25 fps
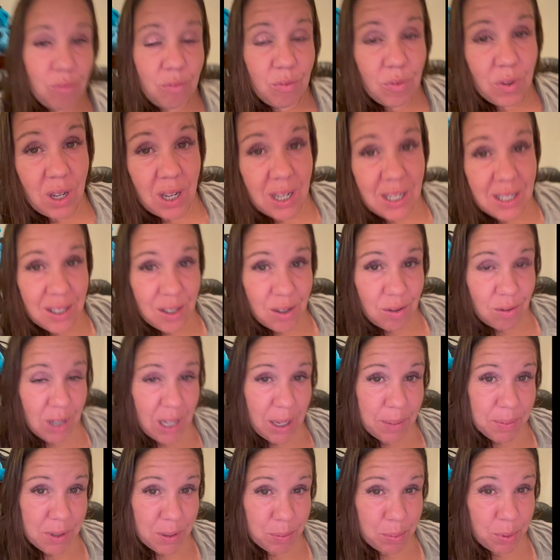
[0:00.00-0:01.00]
I still
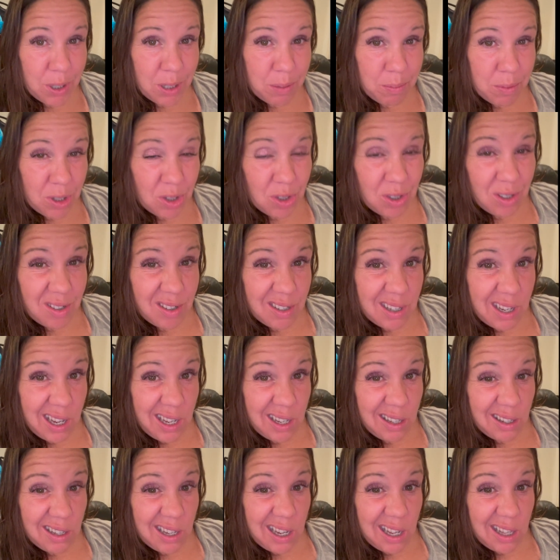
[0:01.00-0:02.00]
kept it pretty much in
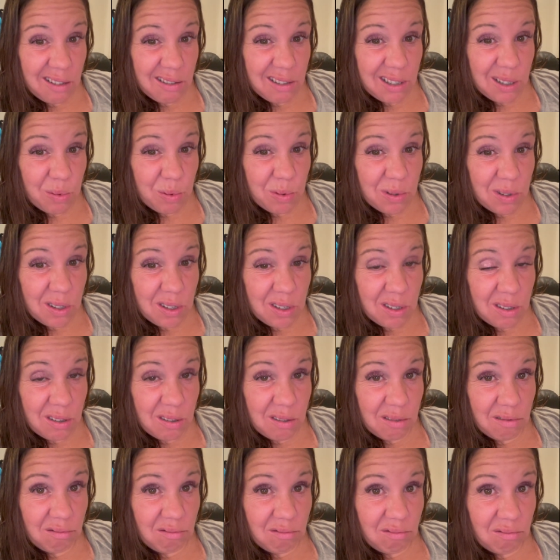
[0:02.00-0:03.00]
check. Calories were still
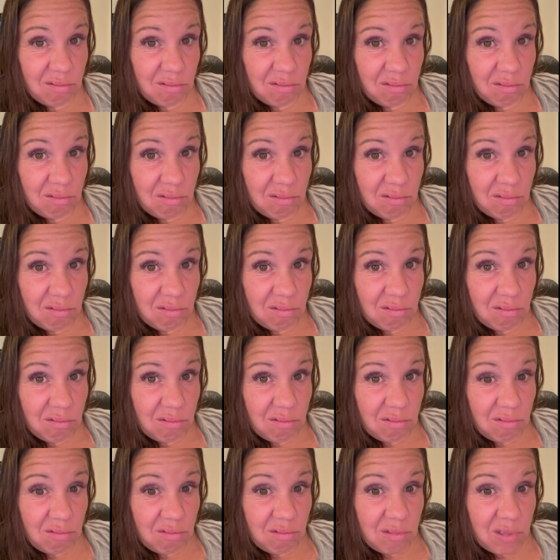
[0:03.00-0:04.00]

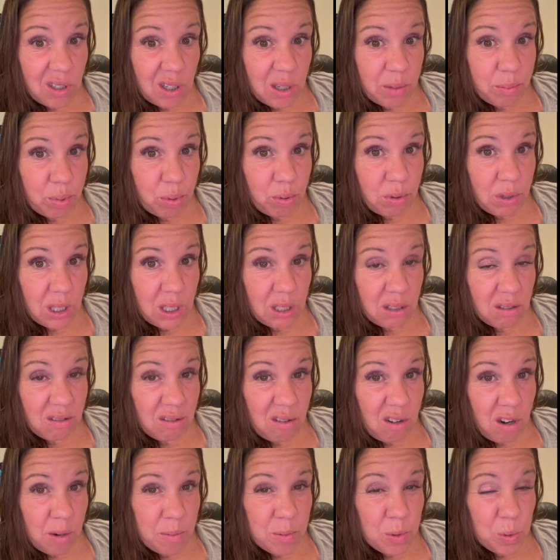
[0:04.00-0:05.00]
on point.
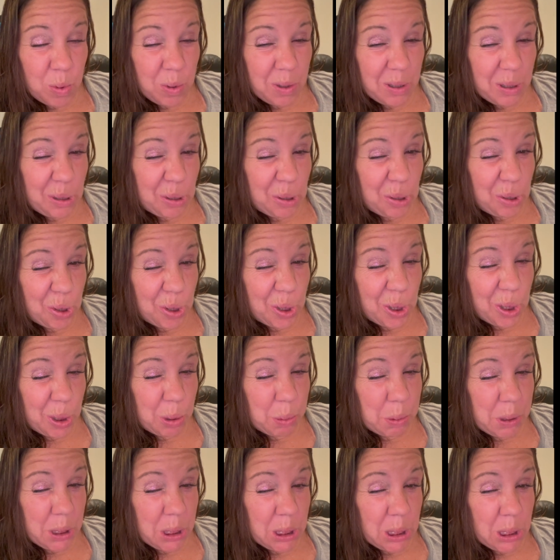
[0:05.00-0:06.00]
Carbs were a little
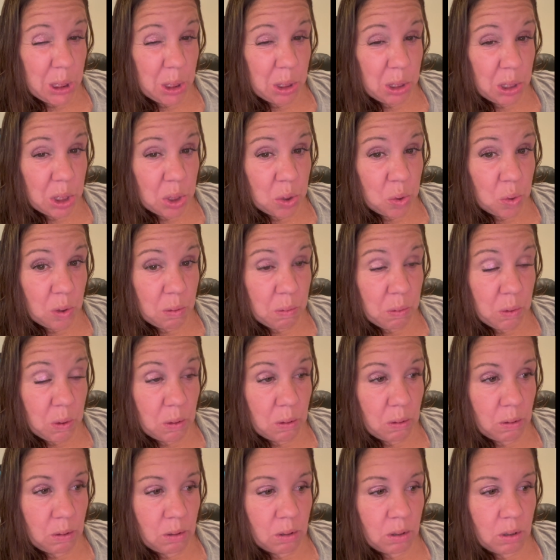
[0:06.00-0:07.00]
bit higher than normal,
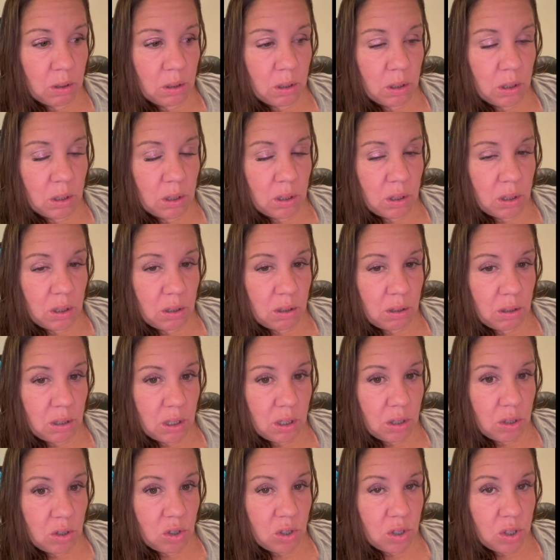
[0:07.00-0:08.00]

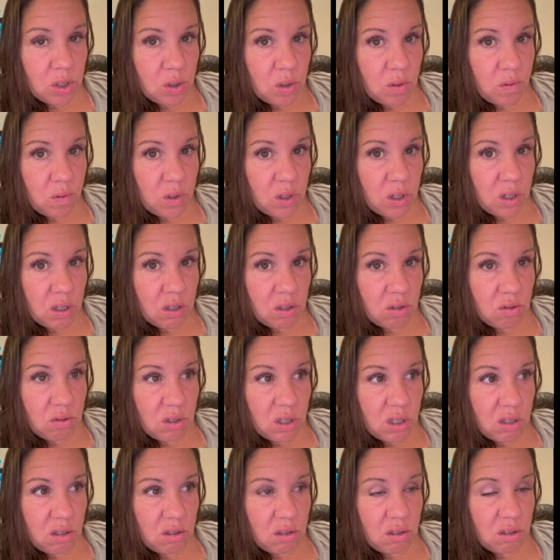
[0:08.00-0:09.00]
like just over
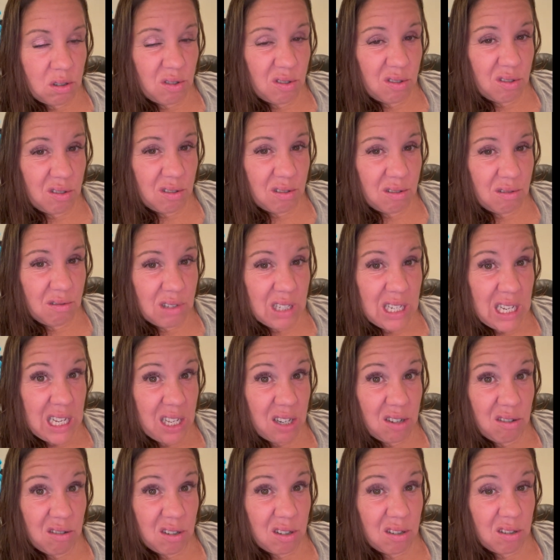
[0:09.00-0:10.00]
100, 110
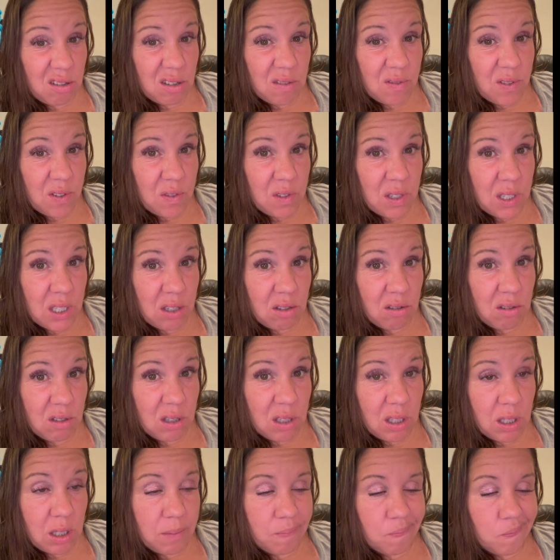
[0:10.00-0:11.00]
or 115 or
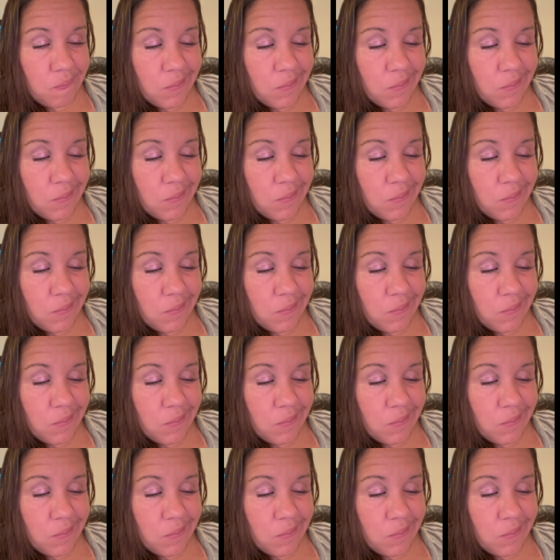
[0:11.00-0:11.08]
something.